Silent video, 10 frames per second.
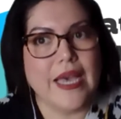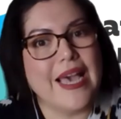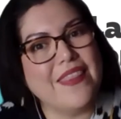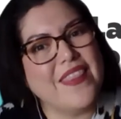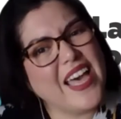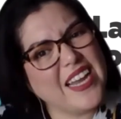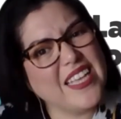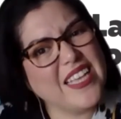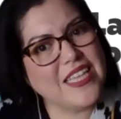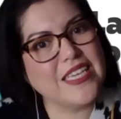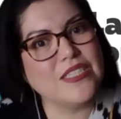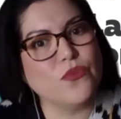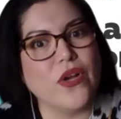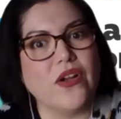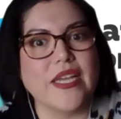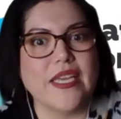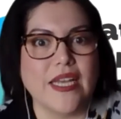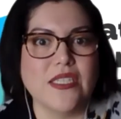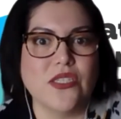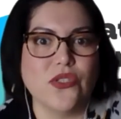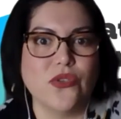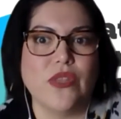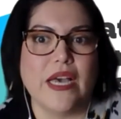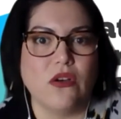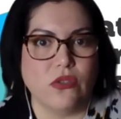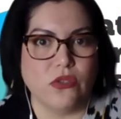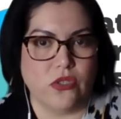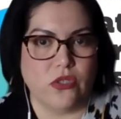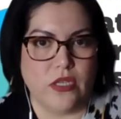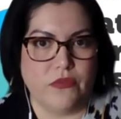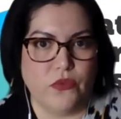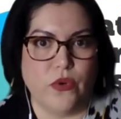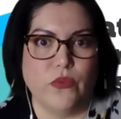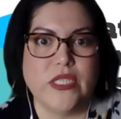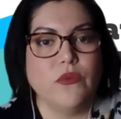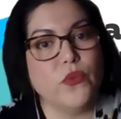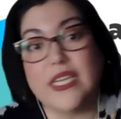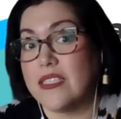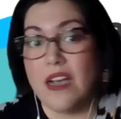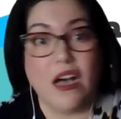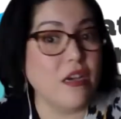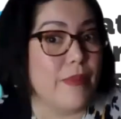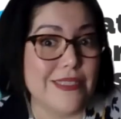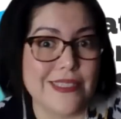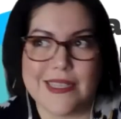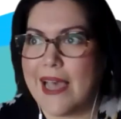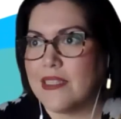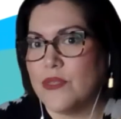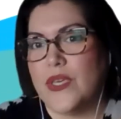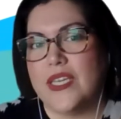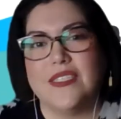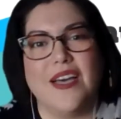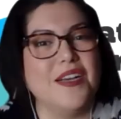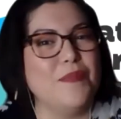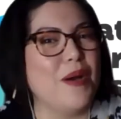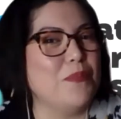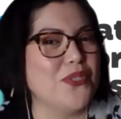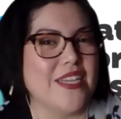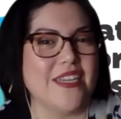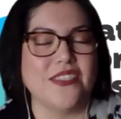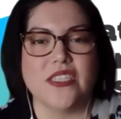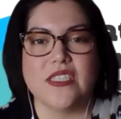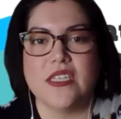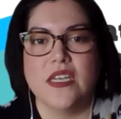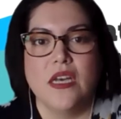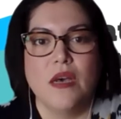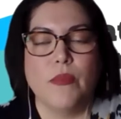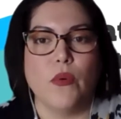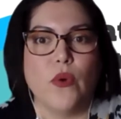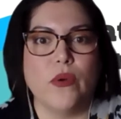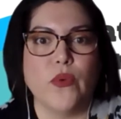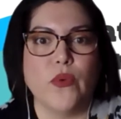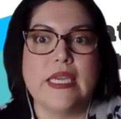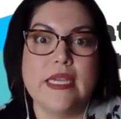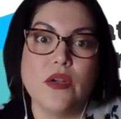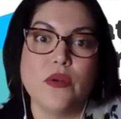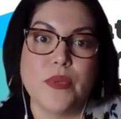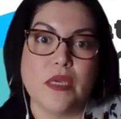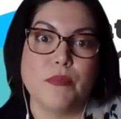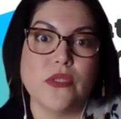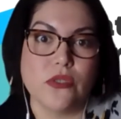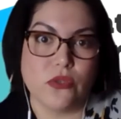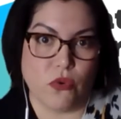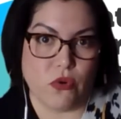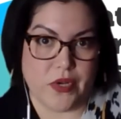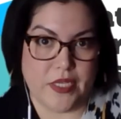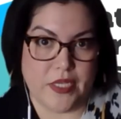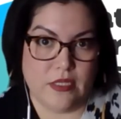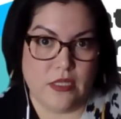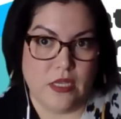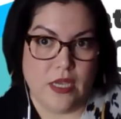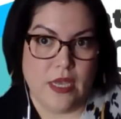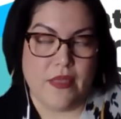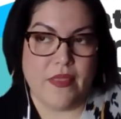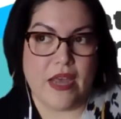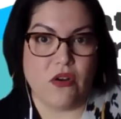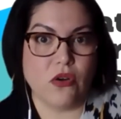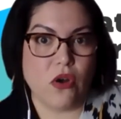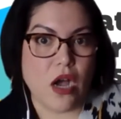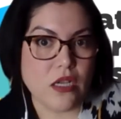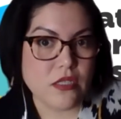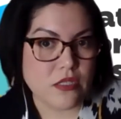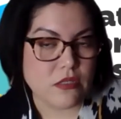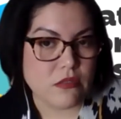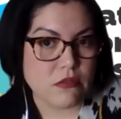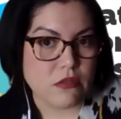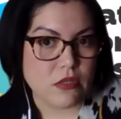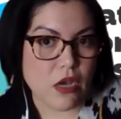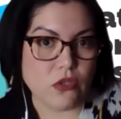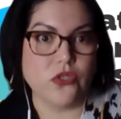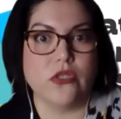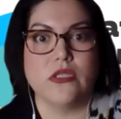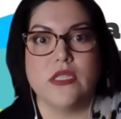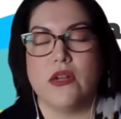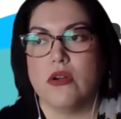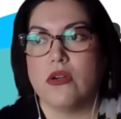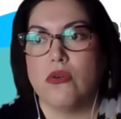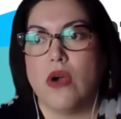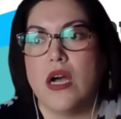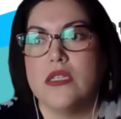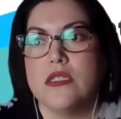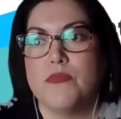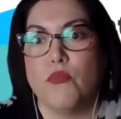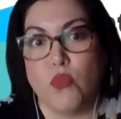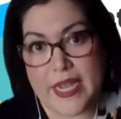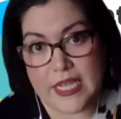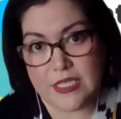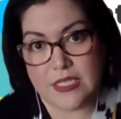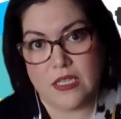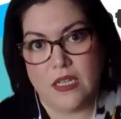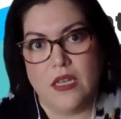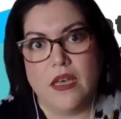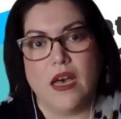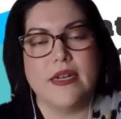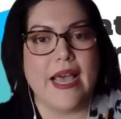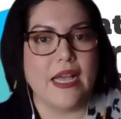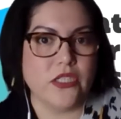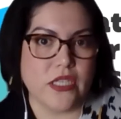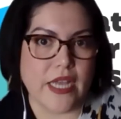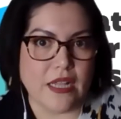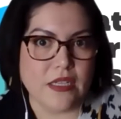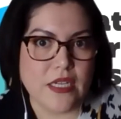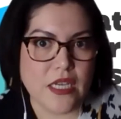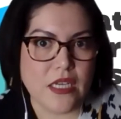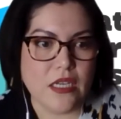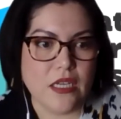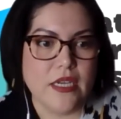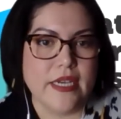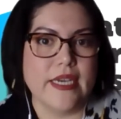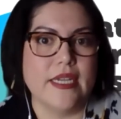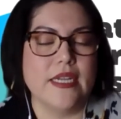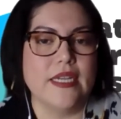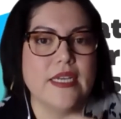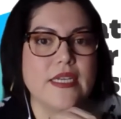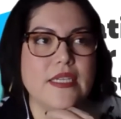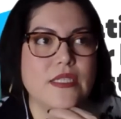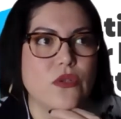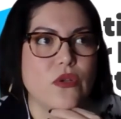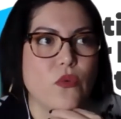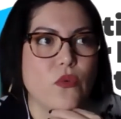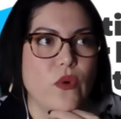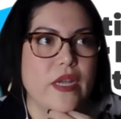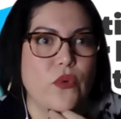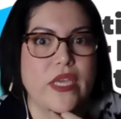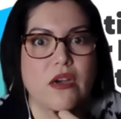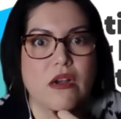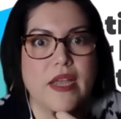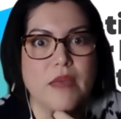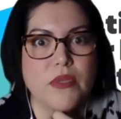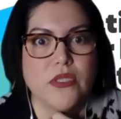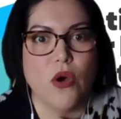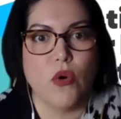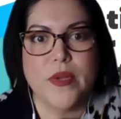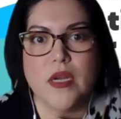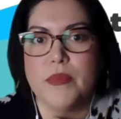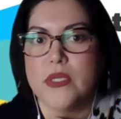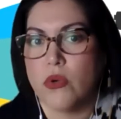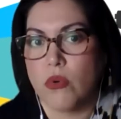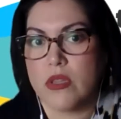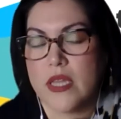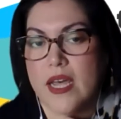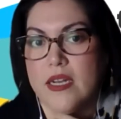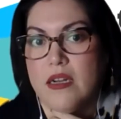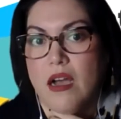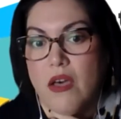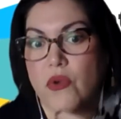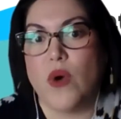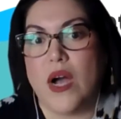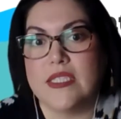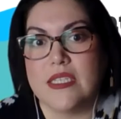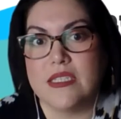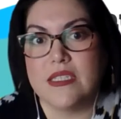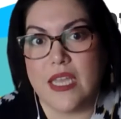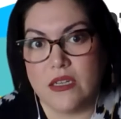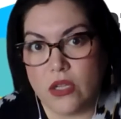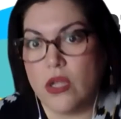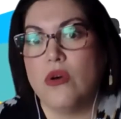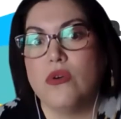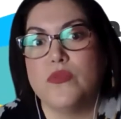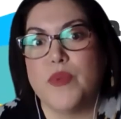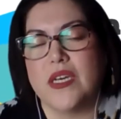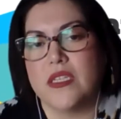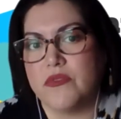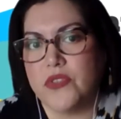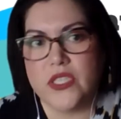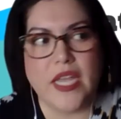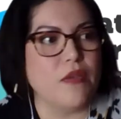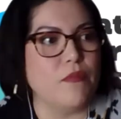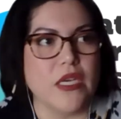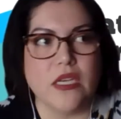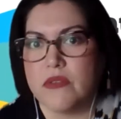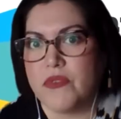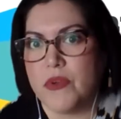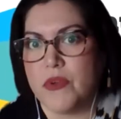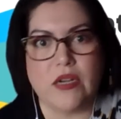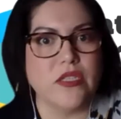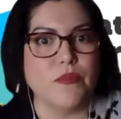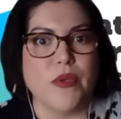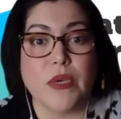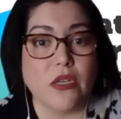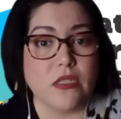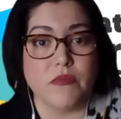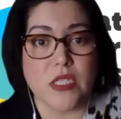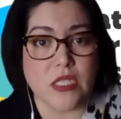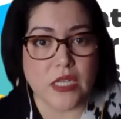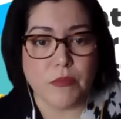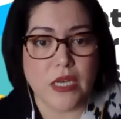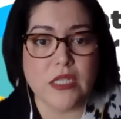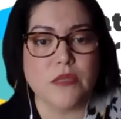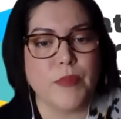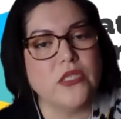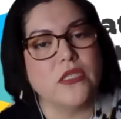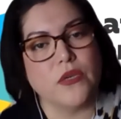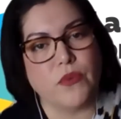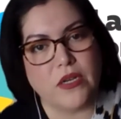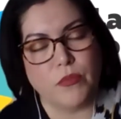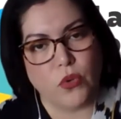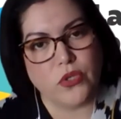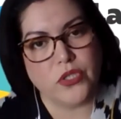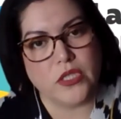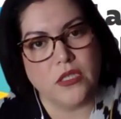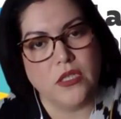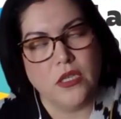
And that, I think, is where it gets to that culture shift, where we can talk about stats, we can talk about percentages, but when we hear people's stories that are across cultures, that are across race, nationality, it is when we are able to open up a door that otherwise has stayed closed because of shame, because of embarrassment, because of stigma, especially around abortion.